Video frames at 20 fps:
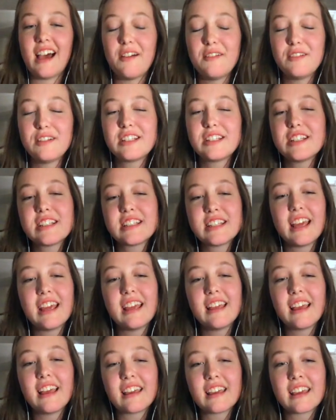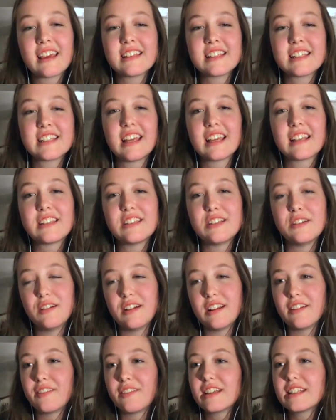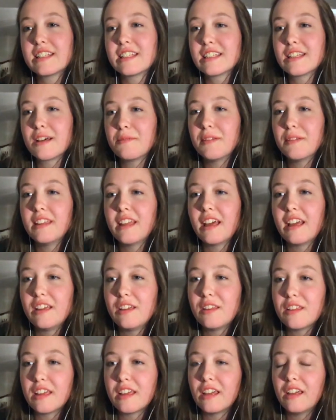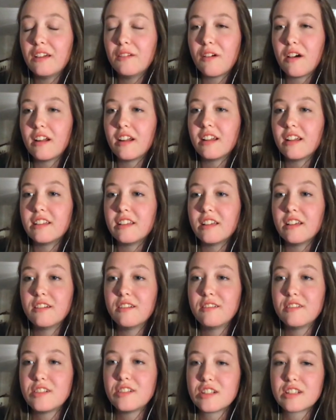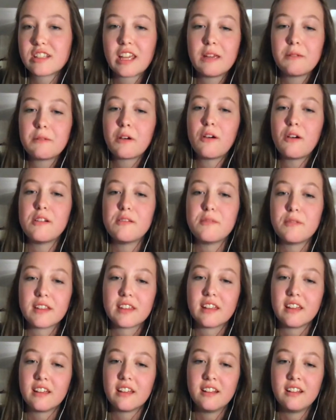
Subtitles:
would just say, like, stick to it. If this is something that you think you want to do, just keep going with it.